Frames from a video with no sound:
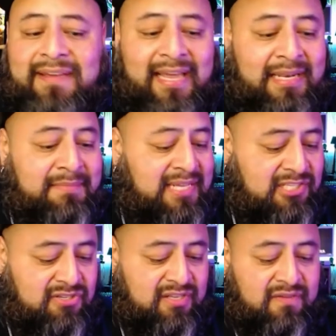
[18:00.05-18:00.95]
element
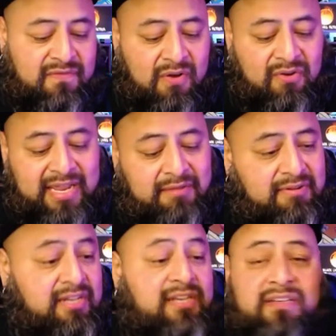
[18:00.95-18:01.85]
to their phone. Like where
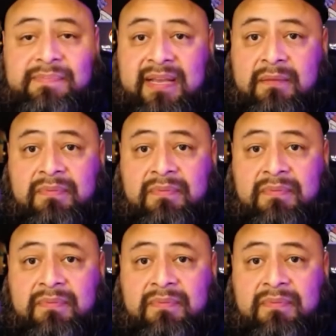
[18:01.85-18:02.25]
you can just pick up a